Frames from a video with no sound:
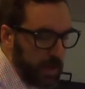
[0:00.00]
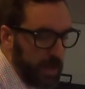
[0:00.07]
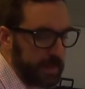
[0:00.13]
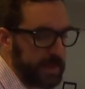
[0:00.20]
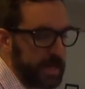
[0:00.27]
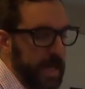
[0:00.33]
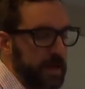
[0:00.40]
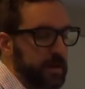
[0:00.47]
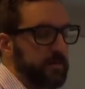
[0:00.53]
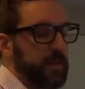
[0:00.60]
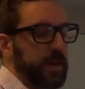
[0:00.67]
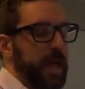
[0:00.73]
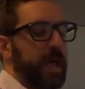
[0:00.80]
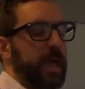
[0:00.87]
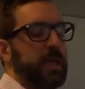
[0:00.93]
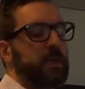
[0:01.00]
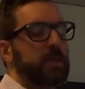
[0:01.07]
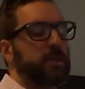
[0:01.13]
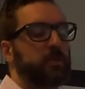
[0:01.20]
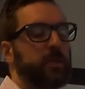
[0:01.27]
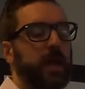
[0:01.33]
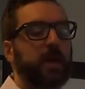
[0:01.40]
at the end of the day,
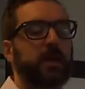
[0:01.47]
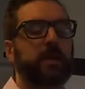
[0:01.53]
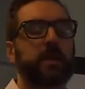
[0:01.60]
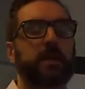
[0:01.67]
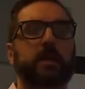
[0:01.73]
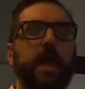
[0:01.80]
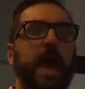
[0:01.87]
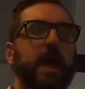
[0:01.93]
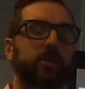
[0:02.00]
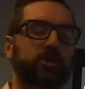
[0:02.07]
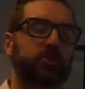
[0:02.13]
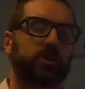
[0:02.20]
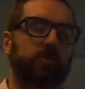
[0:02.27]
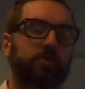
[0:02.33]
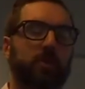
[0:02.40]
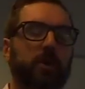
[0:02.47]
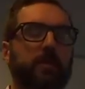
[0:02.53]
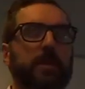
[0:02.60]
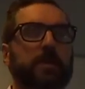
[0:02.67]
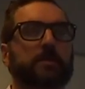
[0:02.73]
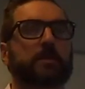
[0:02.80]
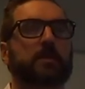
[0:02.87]
you get agile
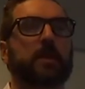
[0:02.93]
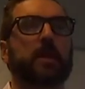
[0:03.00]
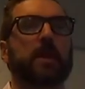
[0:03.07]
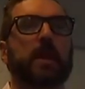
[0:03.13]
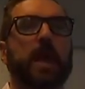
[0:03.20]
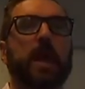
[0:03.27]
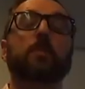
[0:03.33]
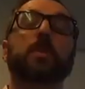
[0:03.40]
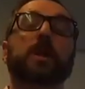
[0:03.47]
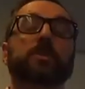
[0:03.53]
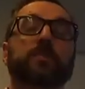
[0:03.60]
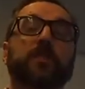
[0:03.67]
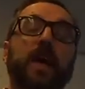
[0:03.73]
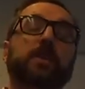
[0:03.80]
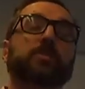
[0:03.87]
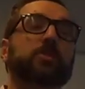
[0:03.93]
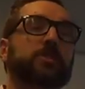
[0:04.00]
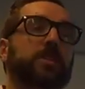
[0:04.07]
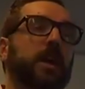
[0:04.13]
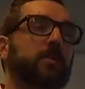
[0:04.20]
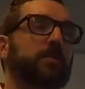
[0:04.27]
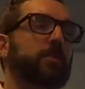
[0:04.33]
deployments and much faster
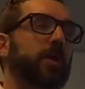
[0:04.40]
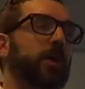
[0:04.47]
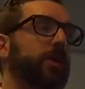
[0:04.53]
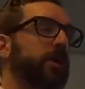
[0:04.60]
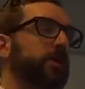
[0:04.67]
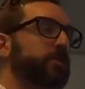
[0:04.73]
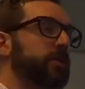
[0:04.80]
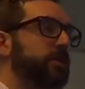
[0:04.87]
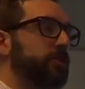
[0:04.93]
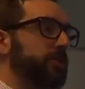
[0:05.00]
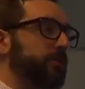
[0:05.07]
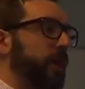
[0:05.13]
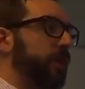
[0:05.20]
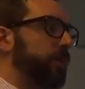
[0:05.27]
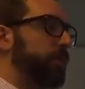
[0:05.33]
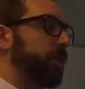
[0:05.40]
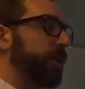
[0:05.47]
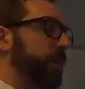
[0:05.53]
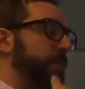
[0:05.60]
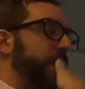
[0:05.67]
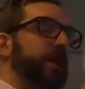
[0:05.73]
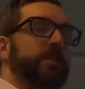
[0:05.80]
time to market. So your developer
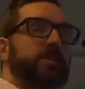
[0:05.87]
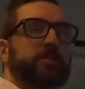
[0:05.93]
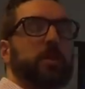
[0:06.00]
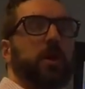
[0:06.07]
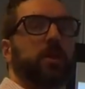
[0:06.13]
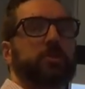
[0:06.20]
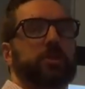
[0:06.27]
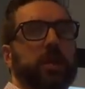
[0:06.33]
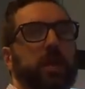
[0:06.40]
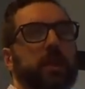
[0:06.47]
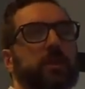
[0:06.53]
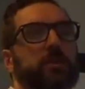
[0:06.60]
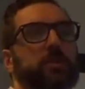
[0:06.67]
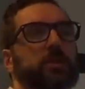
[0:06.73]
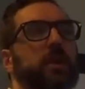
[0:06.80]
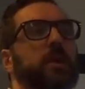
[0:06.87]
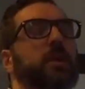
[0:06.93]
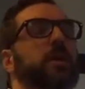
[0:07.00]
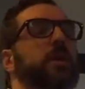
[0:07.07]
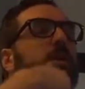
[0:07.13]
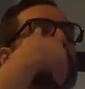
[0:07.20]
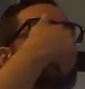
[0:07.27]
can make a small change,
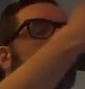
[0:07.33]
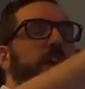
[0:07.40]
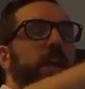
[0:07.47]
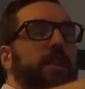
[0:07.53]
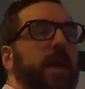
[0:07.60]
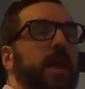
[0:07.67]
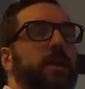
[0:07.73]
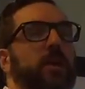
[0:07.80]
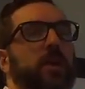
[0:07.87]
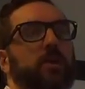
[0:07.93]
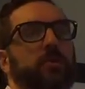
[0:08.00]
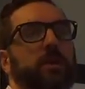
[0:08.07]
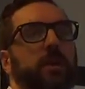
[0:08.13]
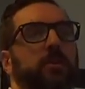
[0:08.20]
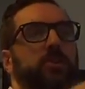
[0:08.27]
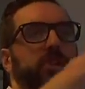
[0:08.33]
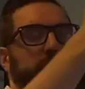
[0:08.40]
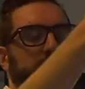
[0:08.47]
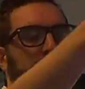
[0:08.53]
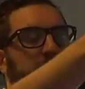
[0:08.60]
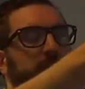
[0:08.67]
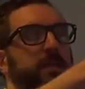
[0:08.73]
check that code in,
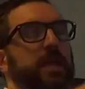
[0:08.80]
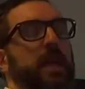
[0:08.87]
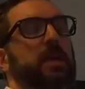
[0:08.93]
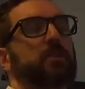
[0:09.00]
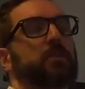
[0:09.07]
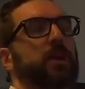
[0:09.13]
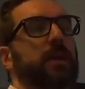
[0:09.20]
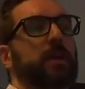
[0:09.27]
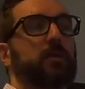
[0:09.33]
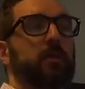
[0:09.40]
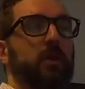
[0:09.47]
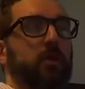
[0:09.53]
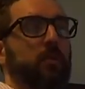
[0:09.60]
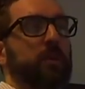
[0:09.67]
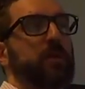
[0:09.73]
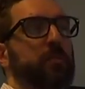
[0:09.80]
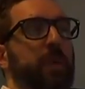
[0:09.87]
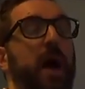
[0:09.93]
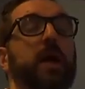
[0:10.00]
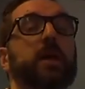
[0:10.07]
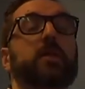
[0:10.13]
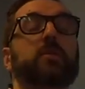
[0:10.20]
check that container in with a
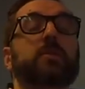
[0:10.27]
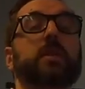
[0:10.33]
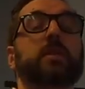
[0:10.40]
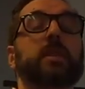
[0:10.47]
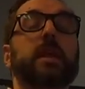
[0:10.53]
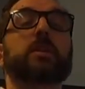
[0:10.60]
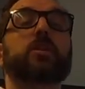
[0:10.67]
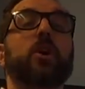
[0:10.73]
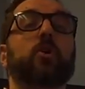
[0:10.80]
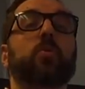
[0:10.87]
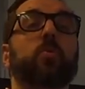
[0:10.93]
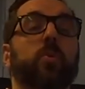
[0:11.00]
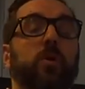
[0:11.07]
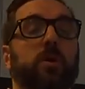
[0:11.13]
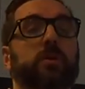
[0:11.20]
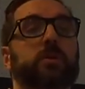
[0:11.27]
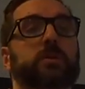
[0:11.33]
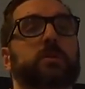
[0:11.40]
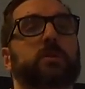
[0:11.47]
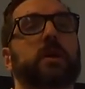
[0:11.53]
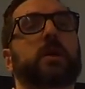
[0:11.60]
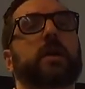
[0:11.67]
binary that they know
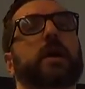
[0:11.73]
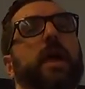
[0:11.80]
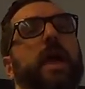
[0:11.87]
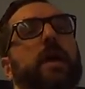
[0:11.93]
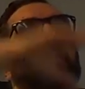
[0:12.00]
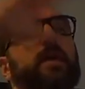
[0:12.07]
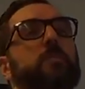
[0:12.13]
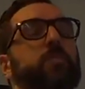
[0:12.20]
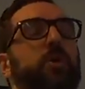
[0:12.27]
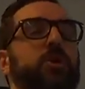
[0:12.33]
works, and then